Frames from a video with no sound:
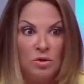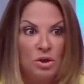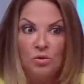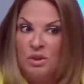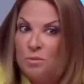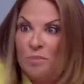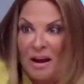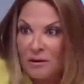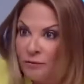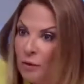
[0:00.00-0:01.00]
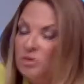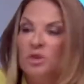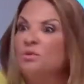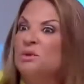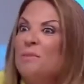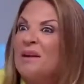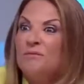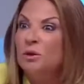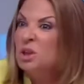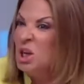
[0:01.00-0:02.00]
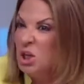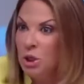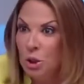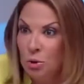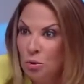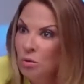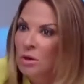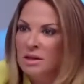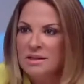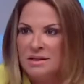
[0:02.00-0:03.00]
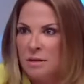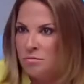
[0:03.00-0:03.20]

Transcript: she's respectful. She's respectful to you, to